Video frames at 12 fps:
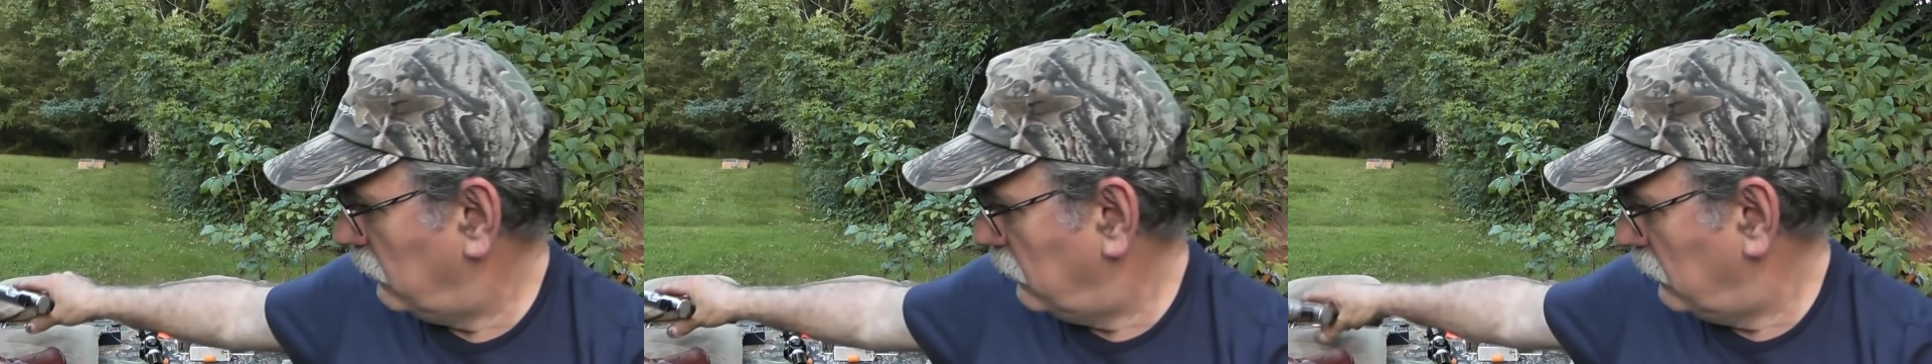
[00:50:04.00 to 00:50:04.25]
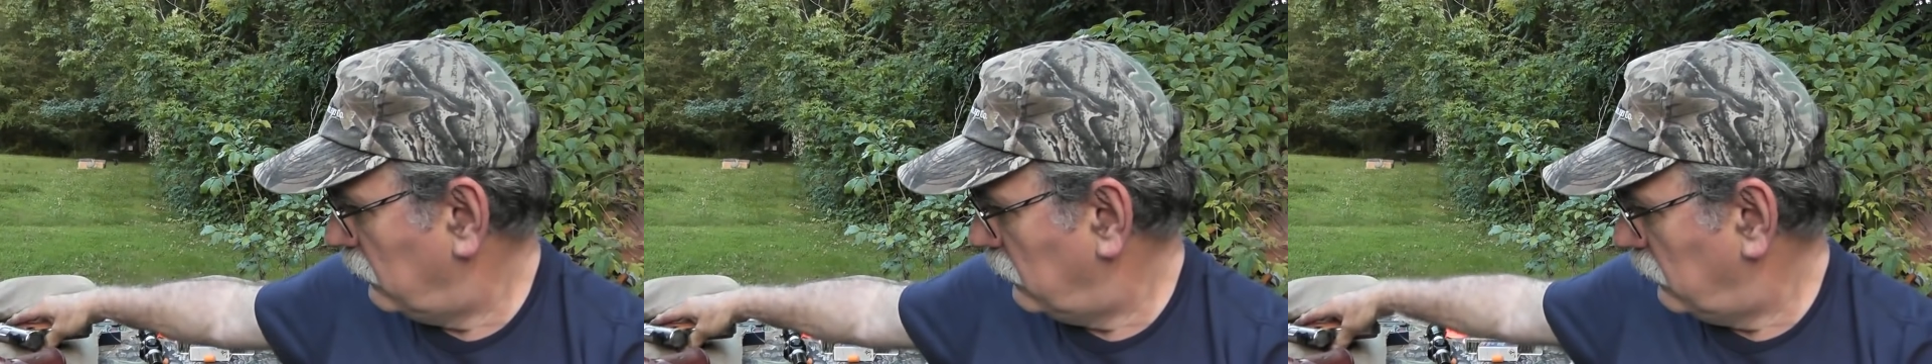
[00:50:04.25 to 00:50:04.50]

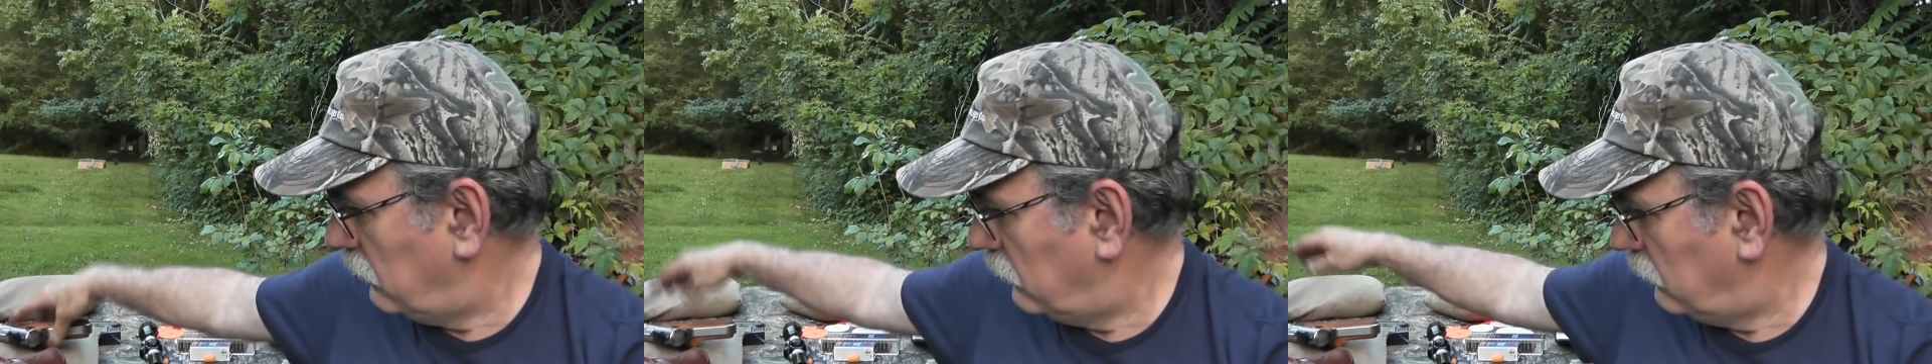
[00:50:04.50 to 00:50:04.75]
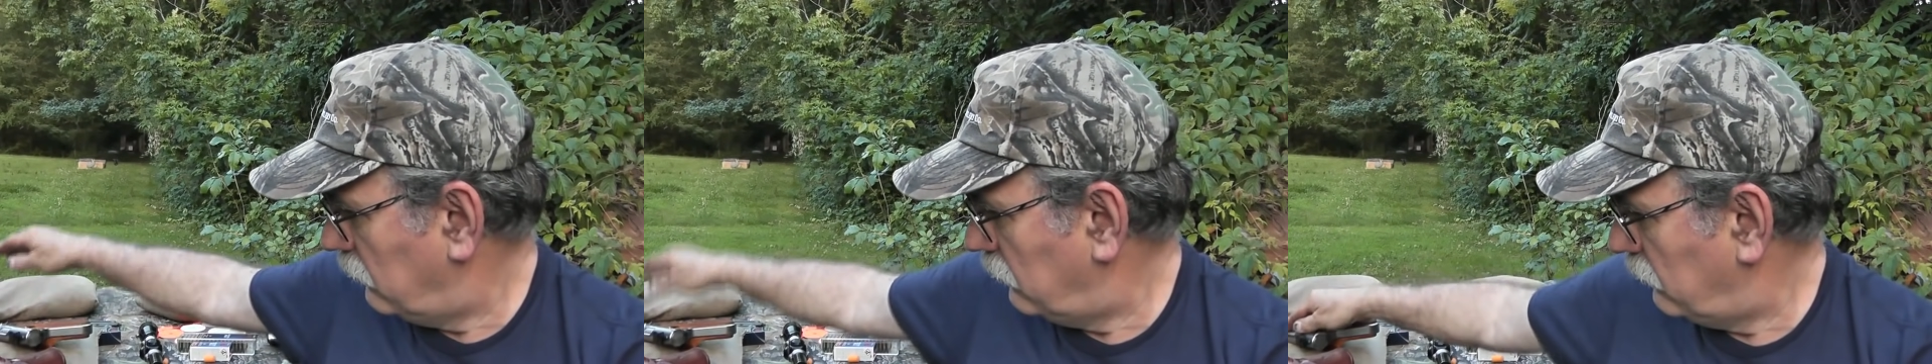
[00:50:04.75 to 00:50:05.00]

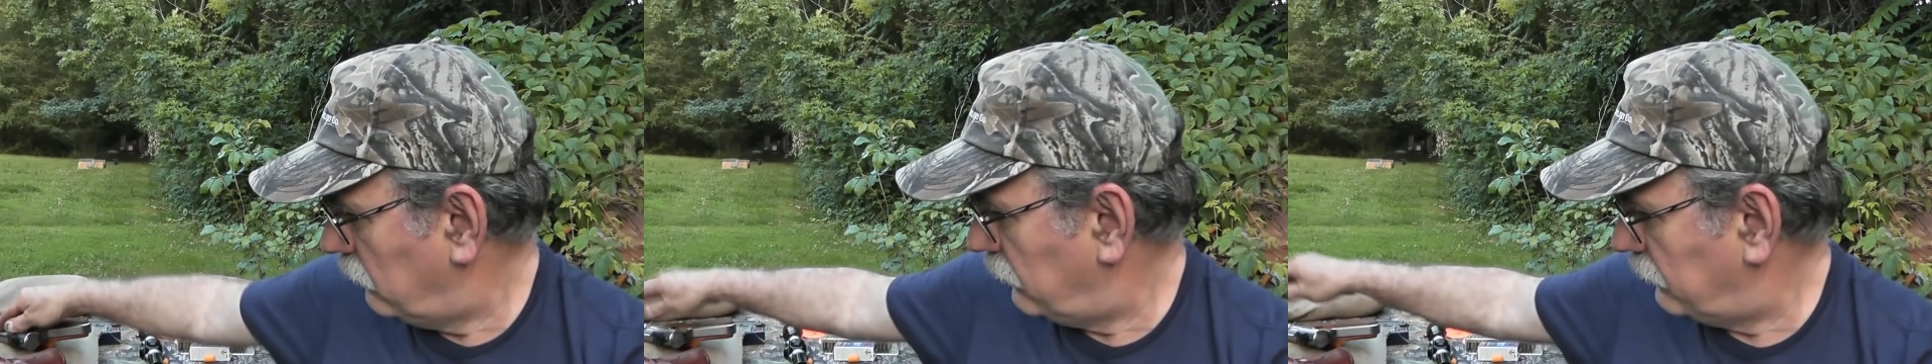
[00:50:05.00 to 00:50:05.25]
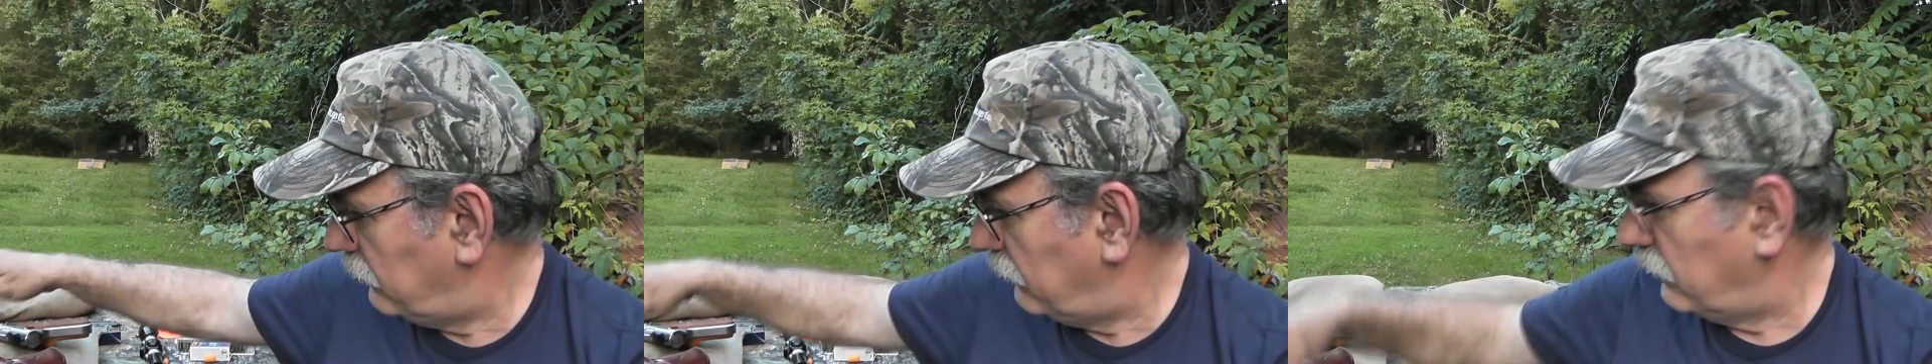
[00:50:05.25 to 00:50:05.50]

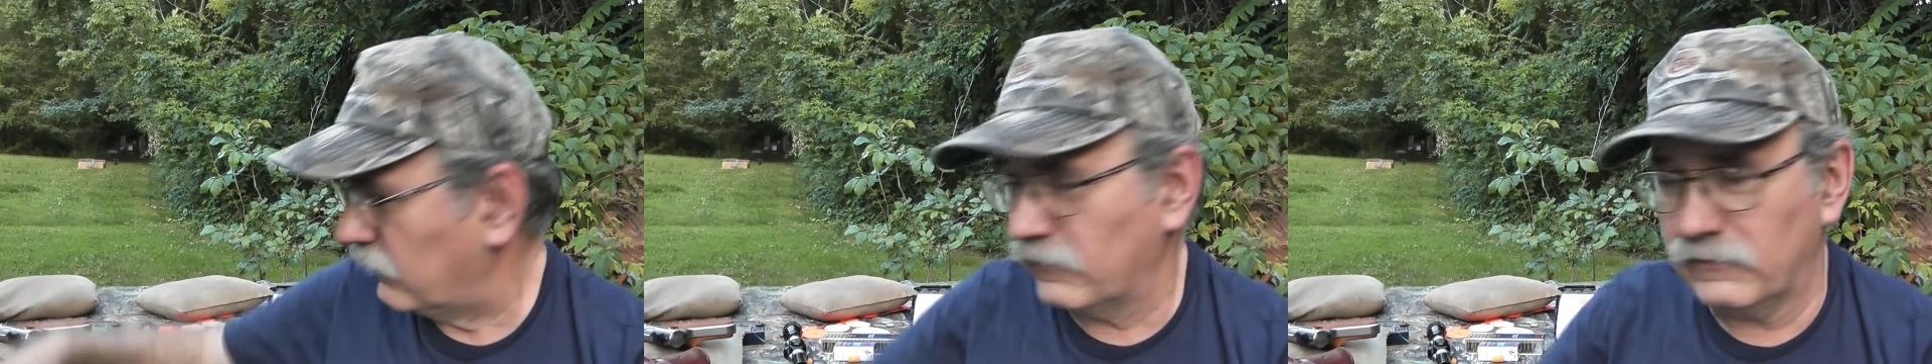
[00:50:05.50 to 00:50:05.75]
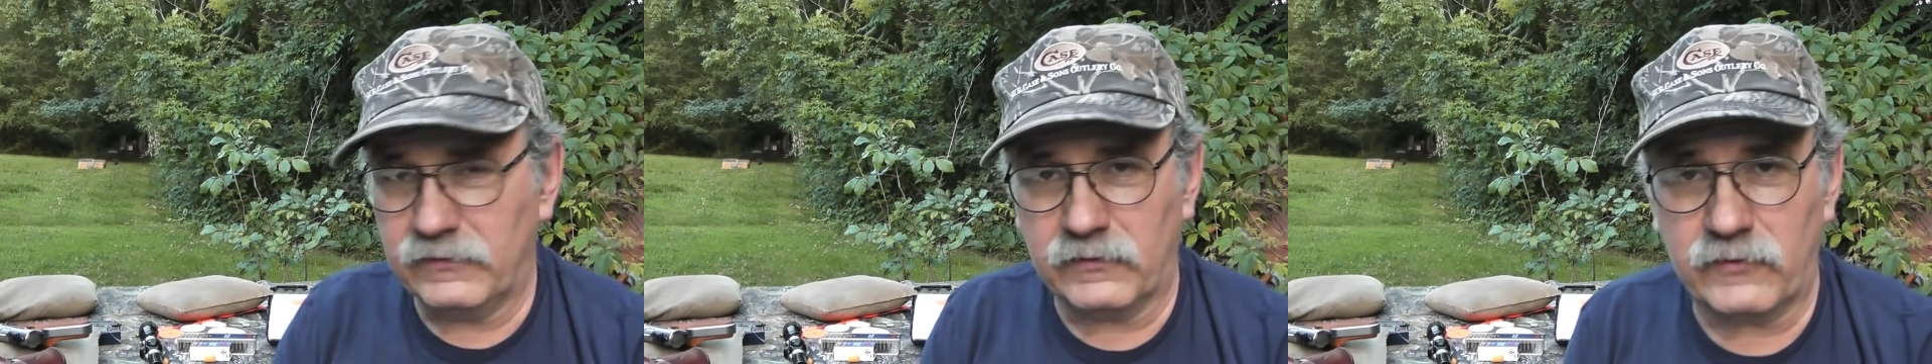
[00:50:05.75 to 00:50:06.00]
But, they're